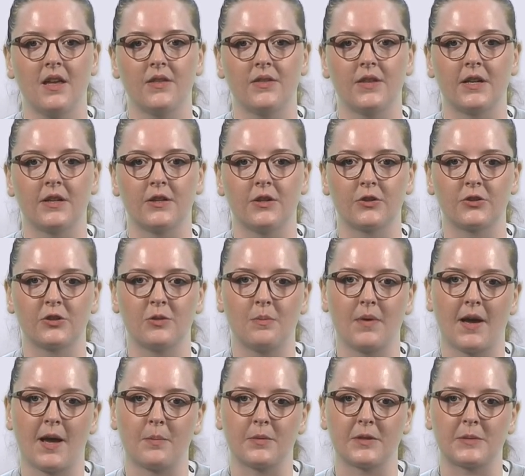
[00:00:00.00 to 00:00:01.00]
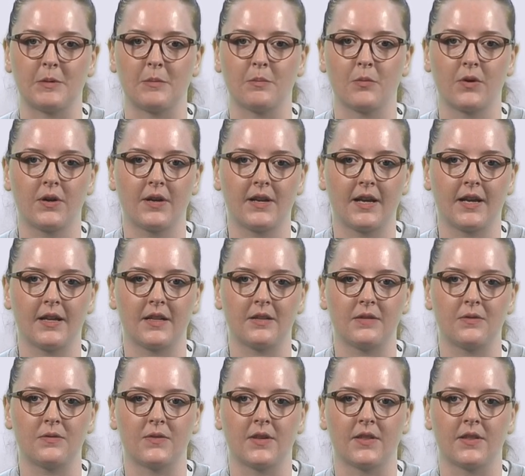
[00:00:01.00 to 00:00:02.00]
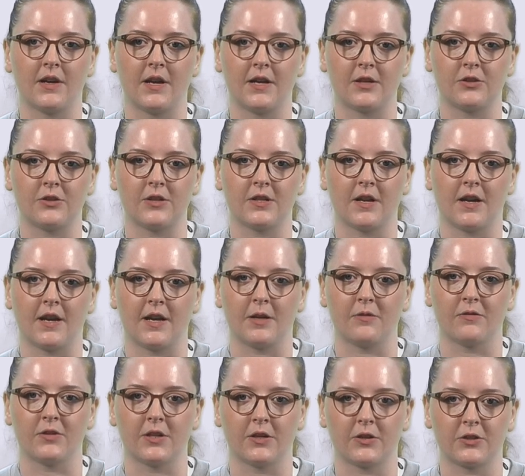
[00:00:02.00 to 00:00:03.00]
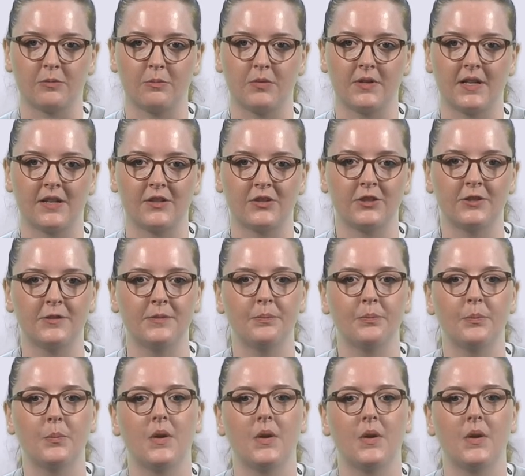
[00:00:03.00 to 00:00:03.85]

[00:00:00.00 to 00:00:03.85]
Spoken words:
the conduction band must be more negative than the hydrogen ion reduction potential,